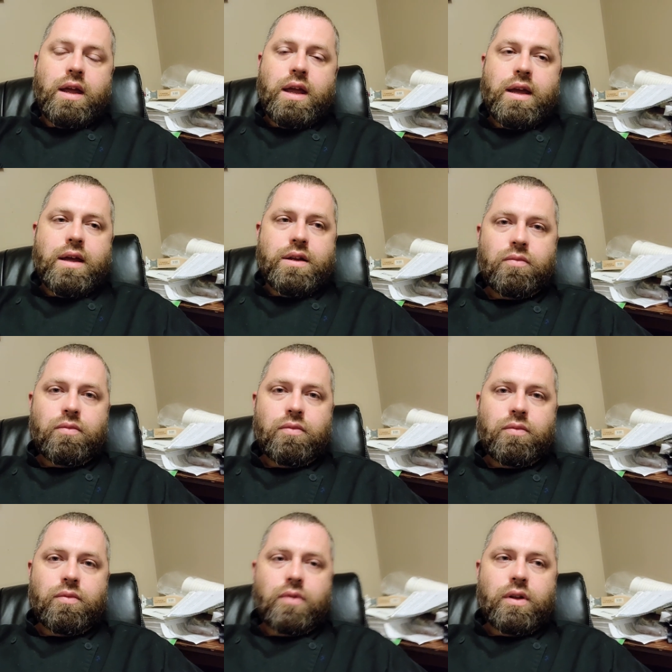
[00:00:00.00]
and
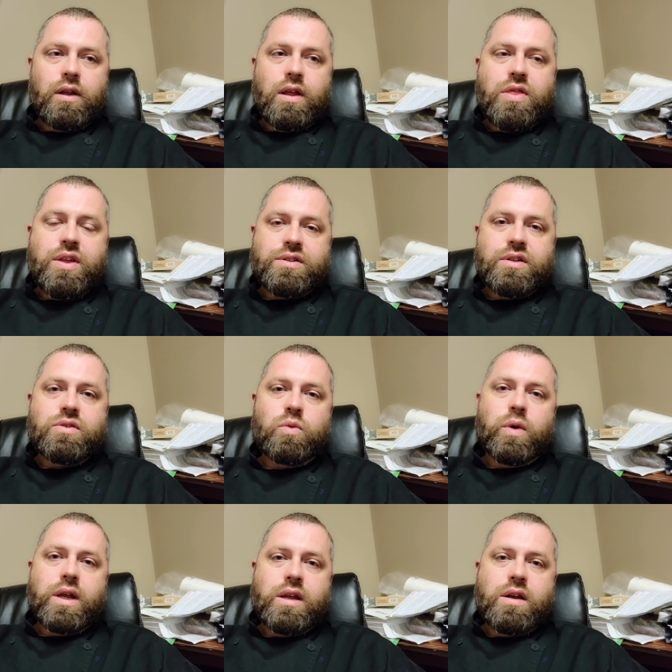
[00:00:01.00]
this is
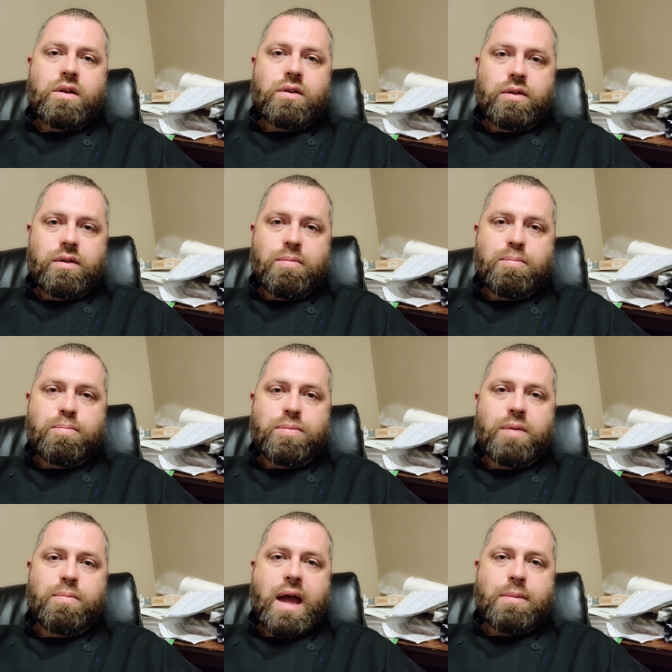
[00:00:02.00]
when
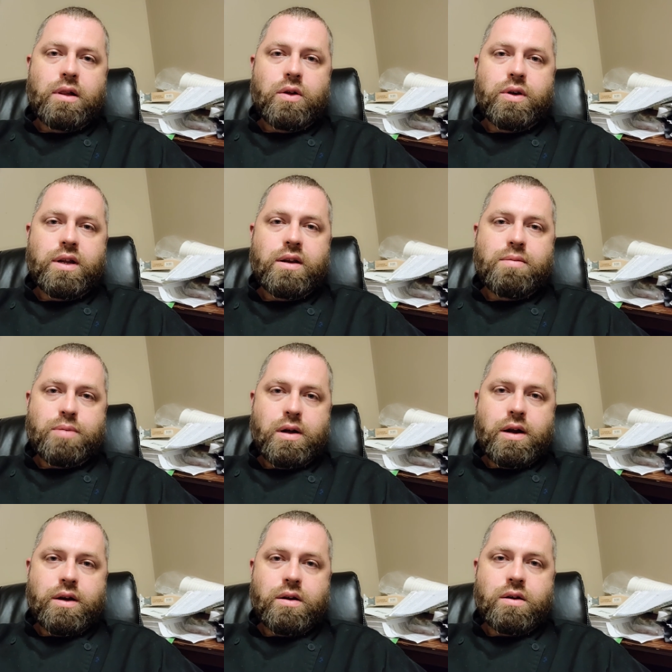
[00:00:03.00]
the Babylonian
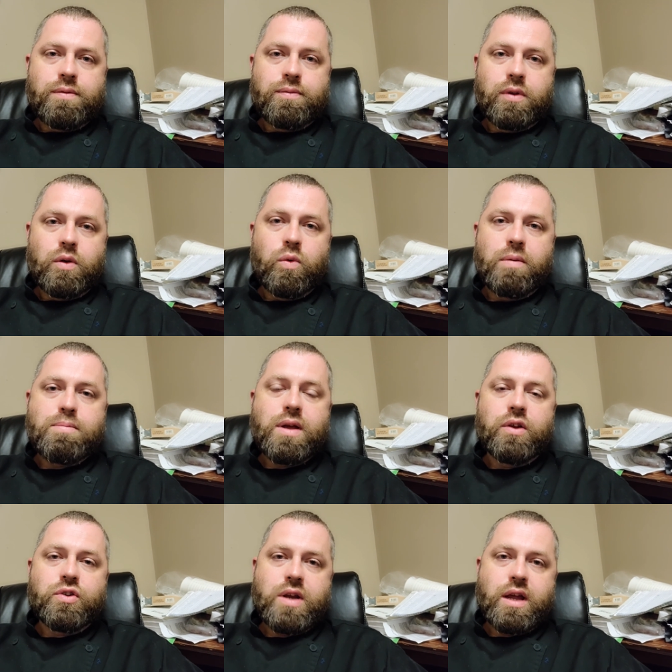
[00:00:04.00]
Empire, when
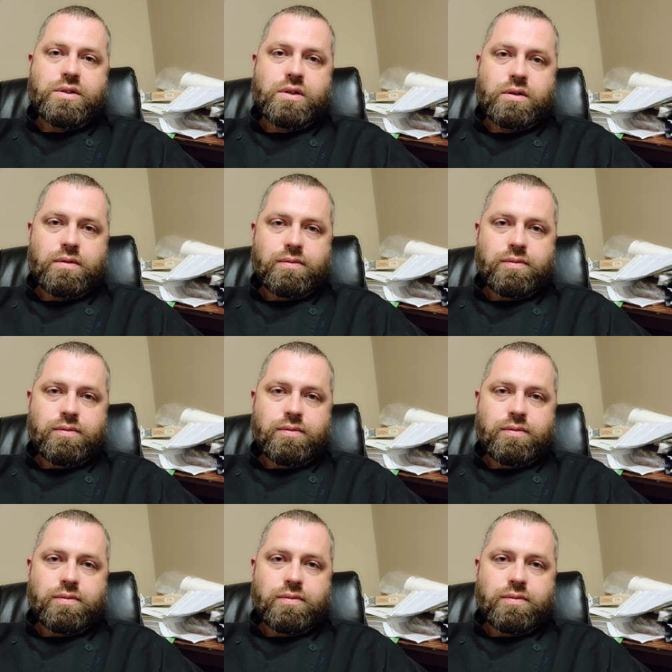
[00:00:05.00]
Belshazzar,